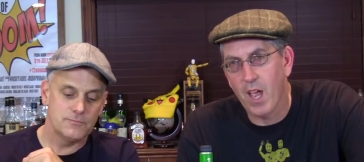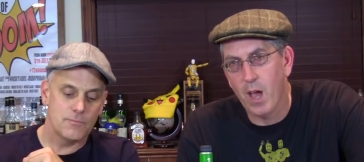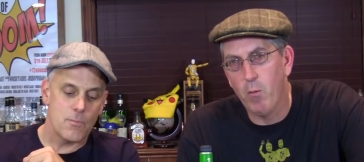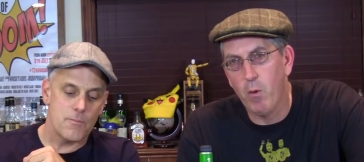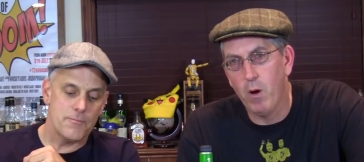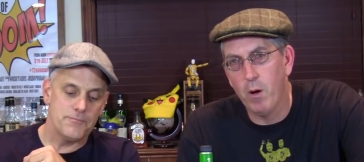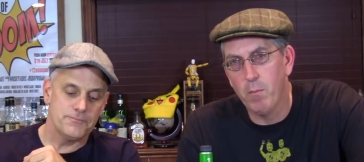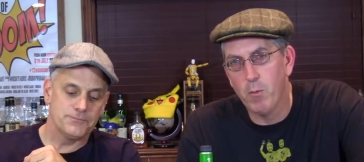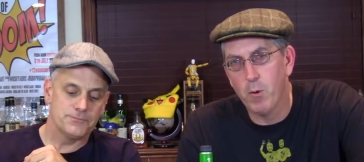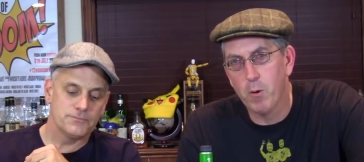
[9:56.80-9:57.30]

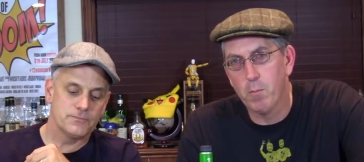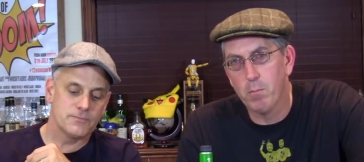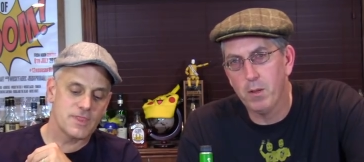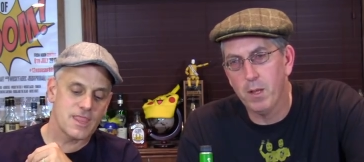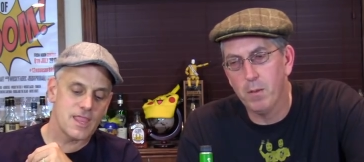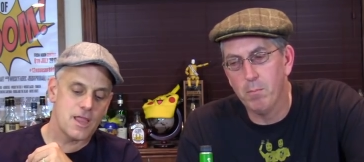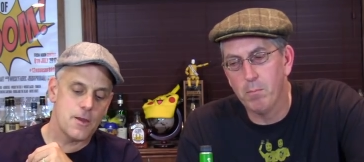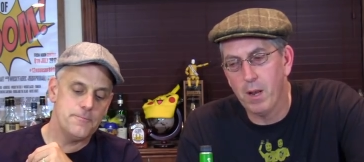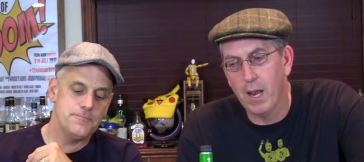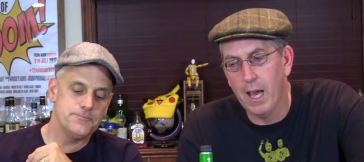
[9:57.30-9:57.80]
Speaker 1: want more
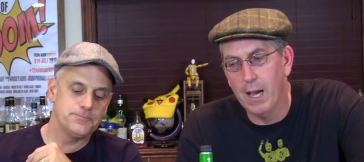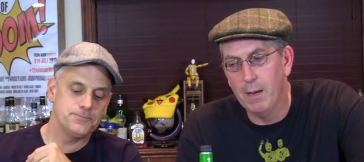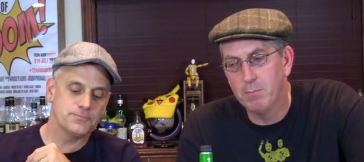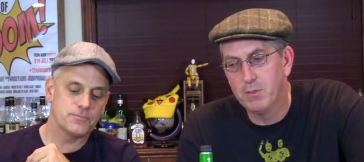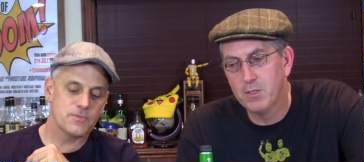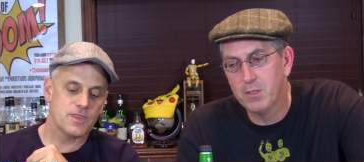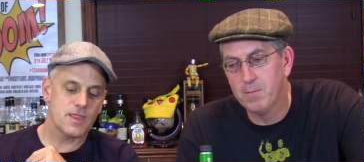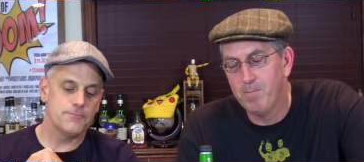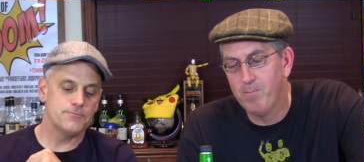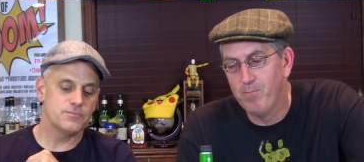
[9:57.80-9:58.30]
plum
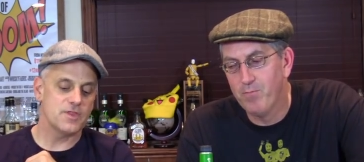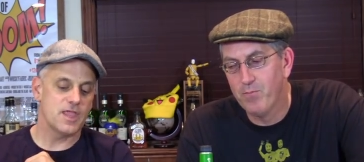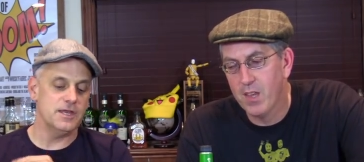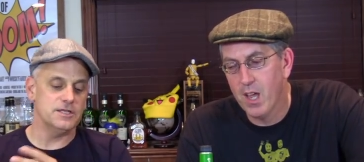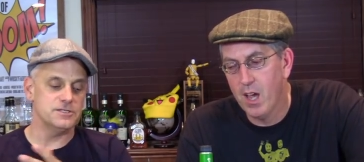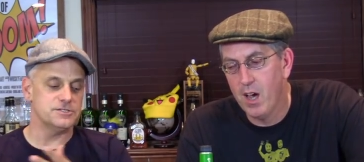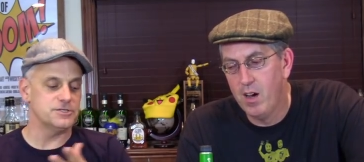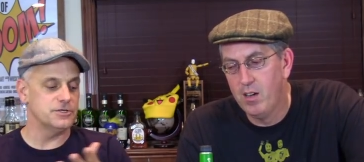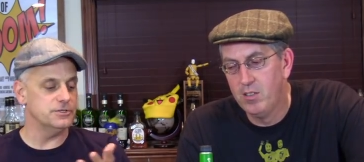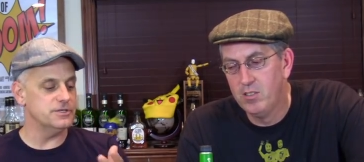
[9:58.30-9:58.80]
plops.
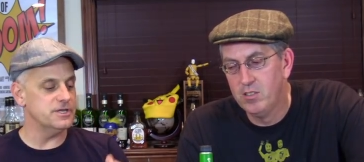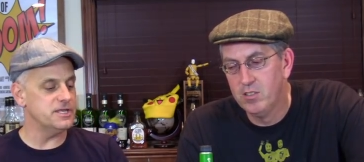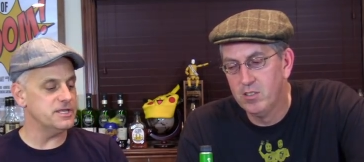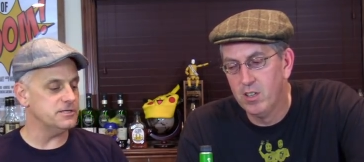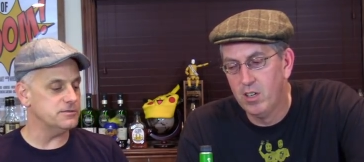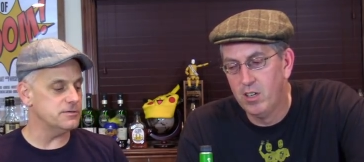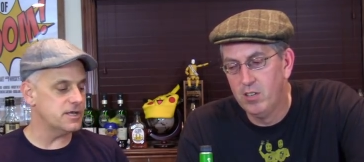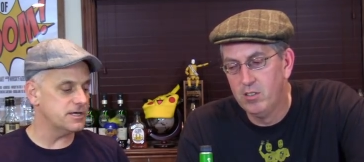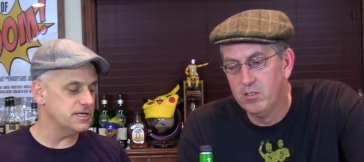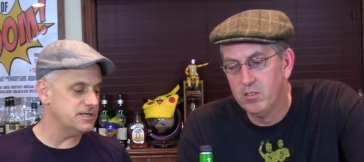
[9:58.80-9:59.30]
Speaker 2: And it's good
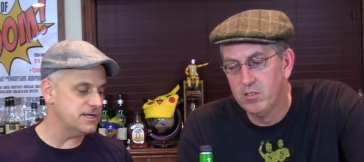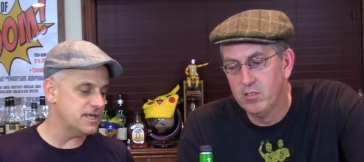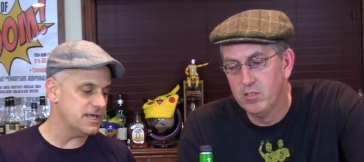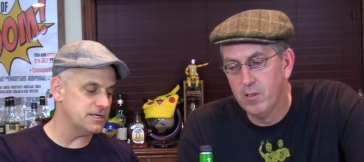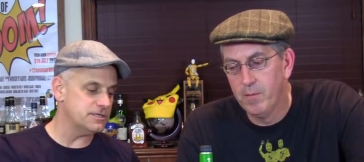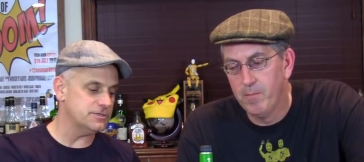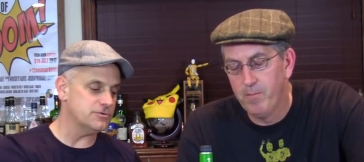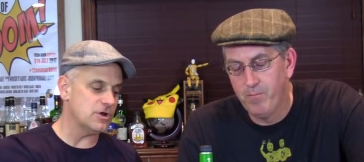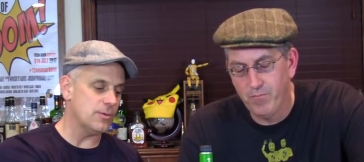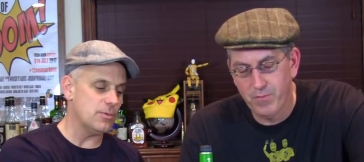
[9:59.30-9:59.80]
neat. I need to
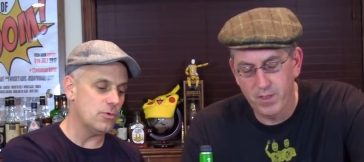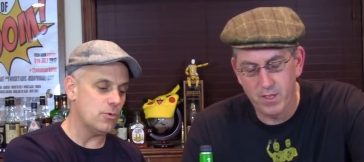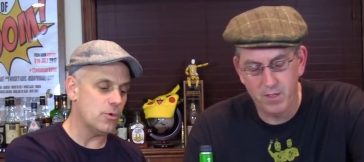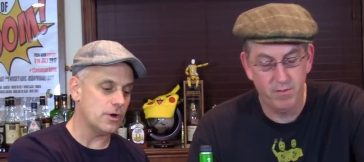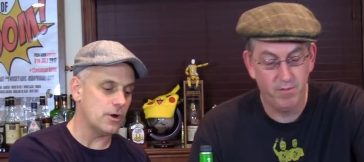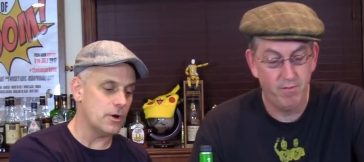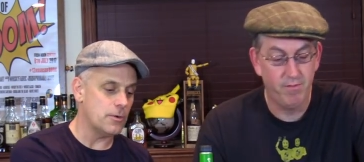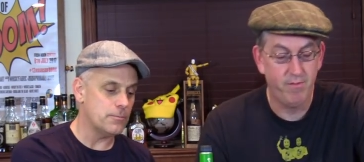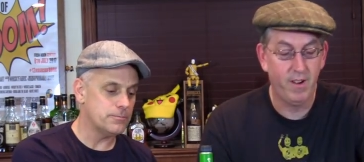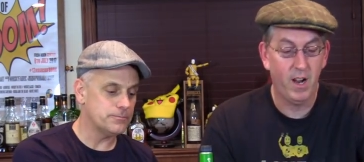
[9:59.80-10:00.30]
add a drop of
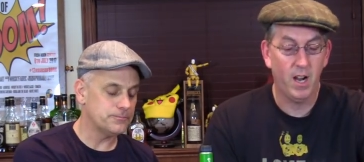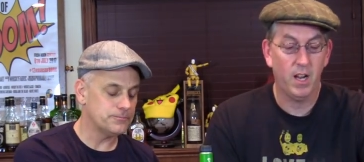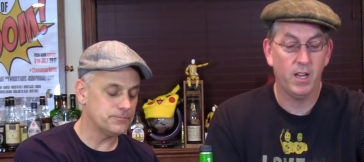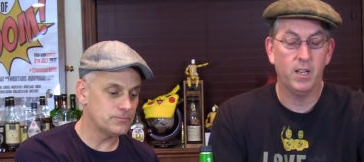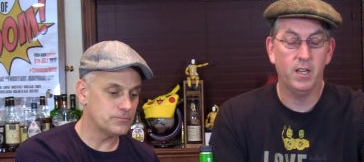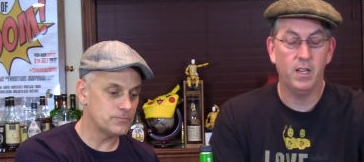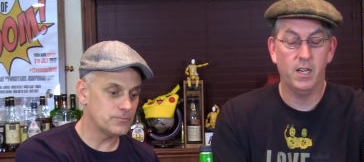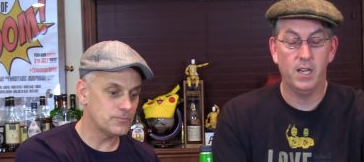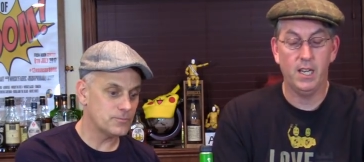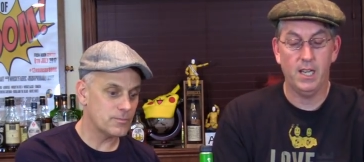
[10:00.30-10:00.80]
Speaker 1: water.
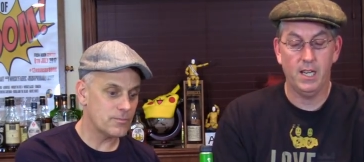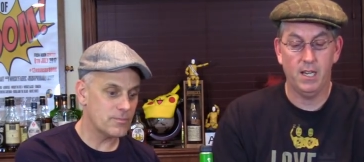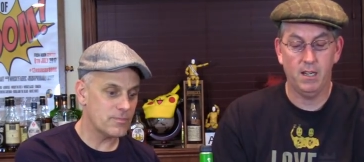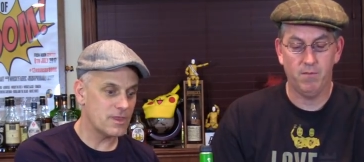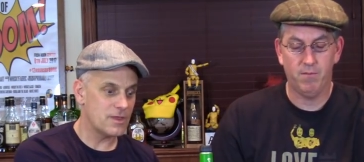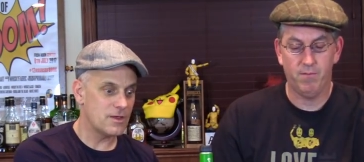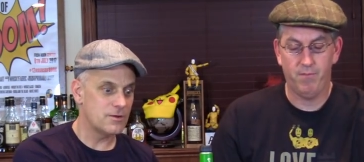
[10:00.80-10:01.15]
Very good neat.